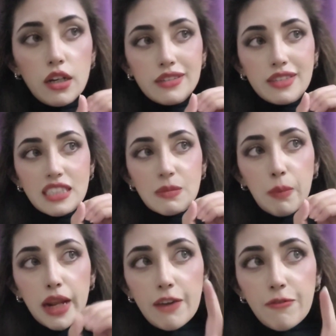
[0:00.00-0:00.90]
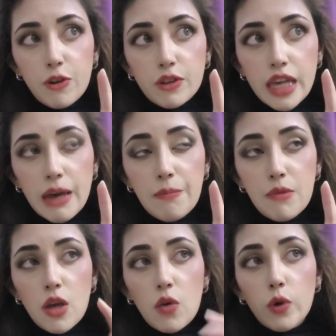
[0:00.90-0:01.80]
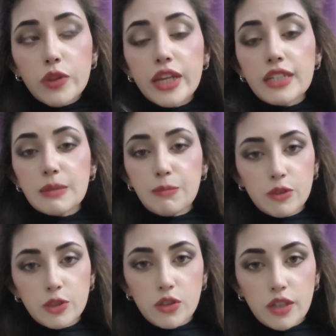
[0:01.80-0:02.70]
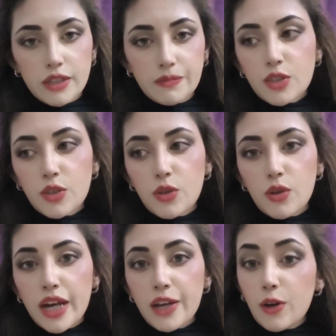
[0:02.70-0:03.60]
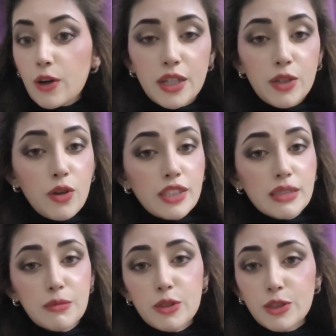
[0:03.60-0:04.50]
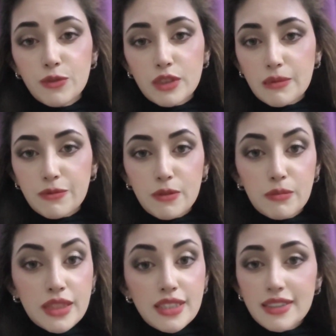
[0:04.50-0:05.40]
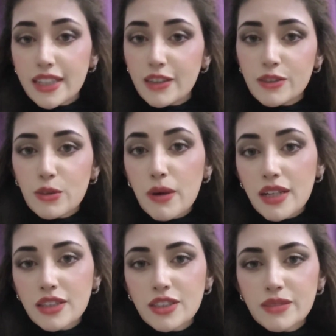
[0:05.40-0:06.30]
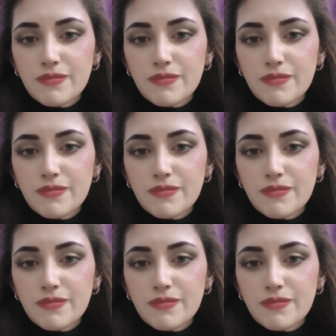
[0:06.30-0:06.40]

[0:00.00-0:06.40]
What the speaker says: display for them what they are supposed to learn. So I hope you got some useful tip from this. Thank you so much.